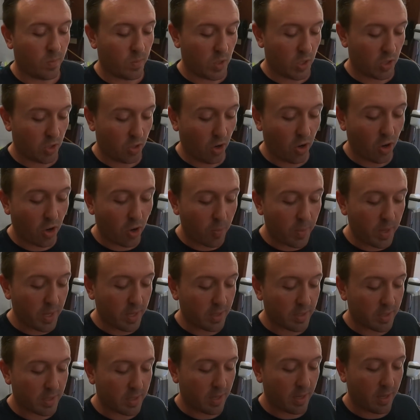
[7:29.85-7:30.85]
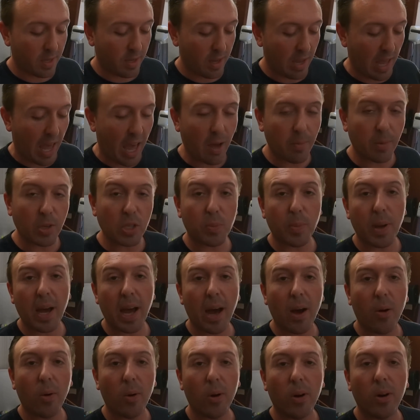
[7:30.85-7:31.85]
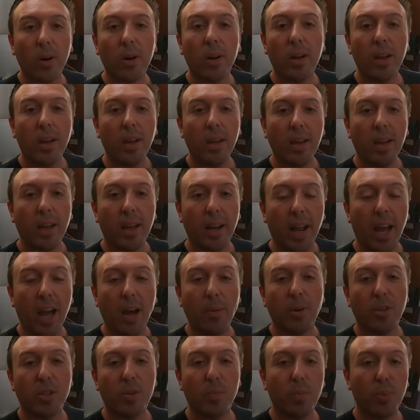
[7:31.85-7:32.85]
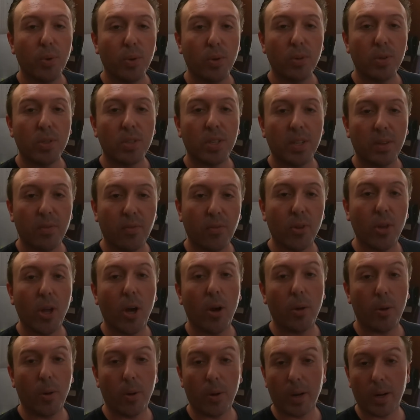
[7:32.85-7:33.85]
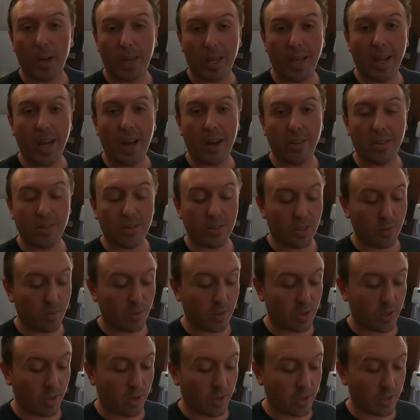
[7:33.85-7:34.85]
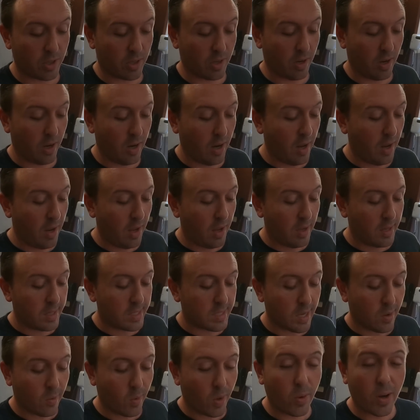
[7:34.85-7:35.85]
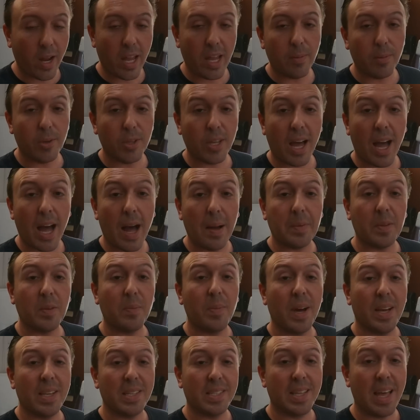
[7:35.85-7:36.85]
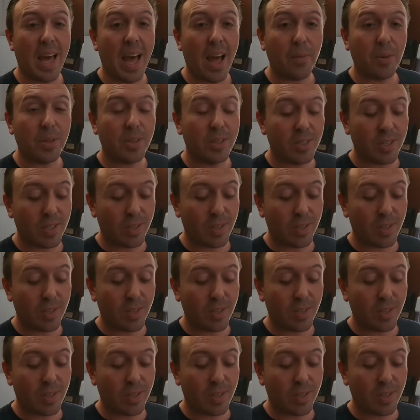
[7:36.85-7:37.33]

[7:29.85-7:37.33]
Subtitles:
determines how much power and how much boost and flow you're gonna get out of the supercharger. So we were able to optimize that with the